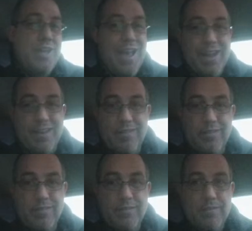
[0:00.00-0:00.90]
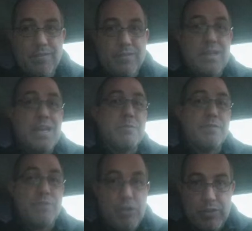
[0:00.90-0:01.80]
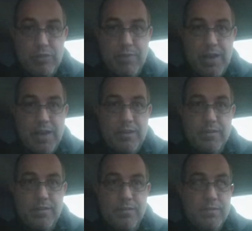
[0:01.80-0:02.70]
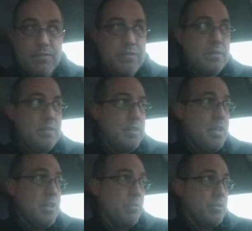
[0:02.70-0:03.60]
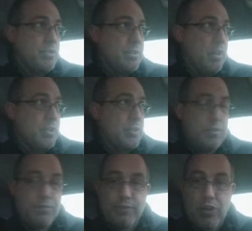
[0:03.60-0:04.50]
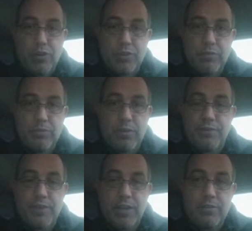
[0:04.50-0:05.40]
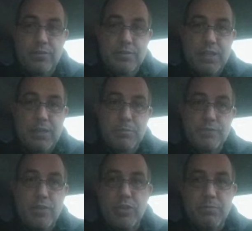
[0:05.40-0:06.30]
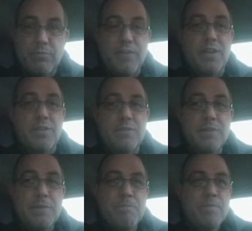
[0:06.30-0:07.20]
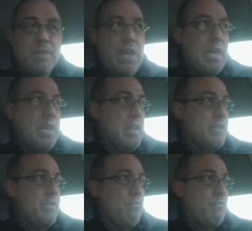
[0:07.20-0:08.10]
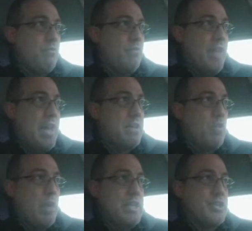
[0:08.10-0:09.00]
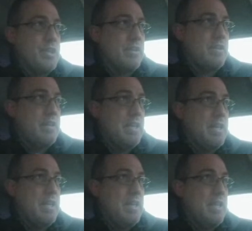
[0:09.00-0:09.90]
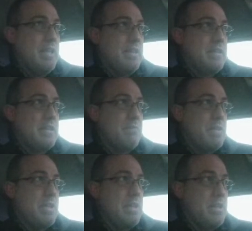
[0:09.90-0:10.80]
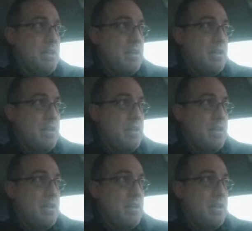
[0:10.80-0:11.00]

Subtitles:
added times volume added equals concentration volume or final times volume final. And that equation can be